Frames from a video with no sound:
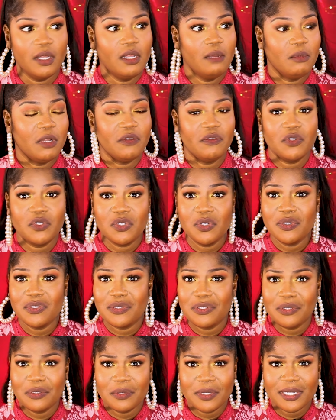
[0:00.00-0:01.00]
but it was just
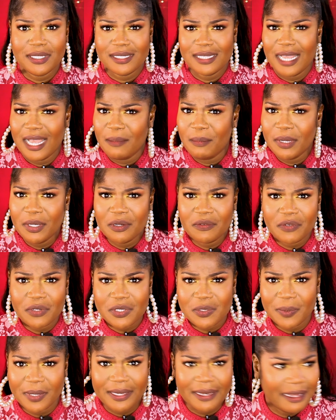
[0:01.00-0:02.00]
US. How many of
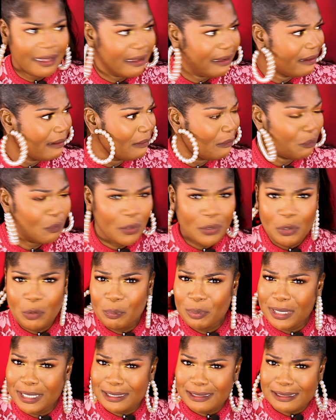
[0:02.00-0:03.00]
us were there? We're
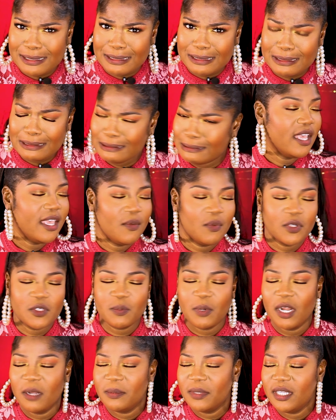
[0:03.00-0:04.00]
not plenty. It was
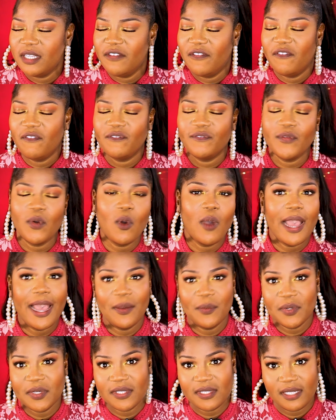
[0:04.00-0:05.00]
probably 4
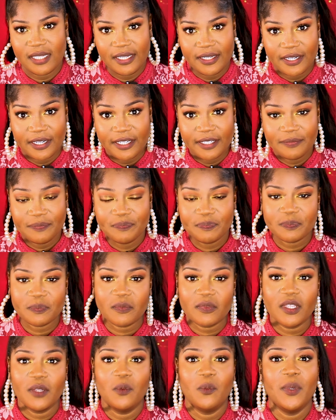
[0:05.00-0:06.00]
hours later
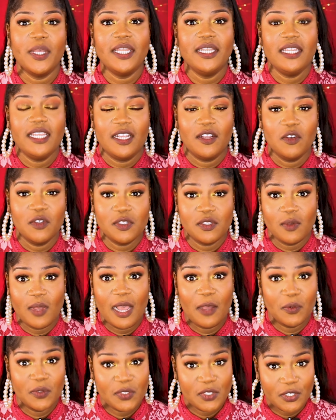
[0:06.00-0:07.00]
when it got to
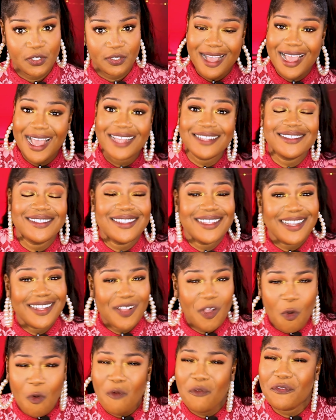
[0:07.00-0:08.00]
our turn. As a
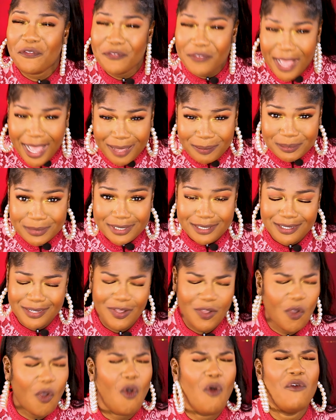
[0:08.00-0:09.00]
confirmed,
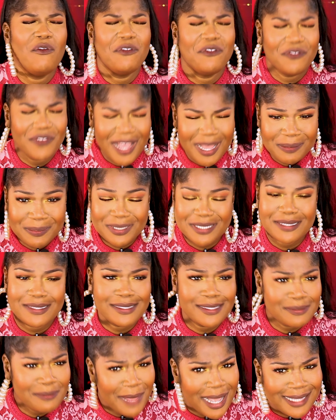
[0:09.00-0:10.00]

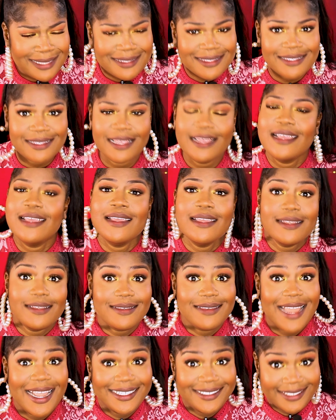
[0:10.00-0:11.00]
smart
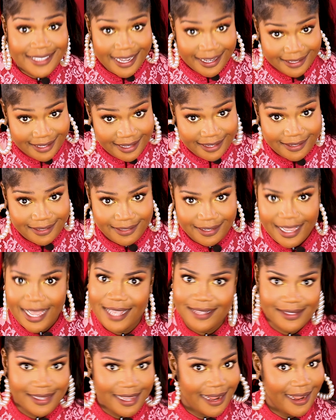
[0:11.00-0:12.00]
Niger girl as I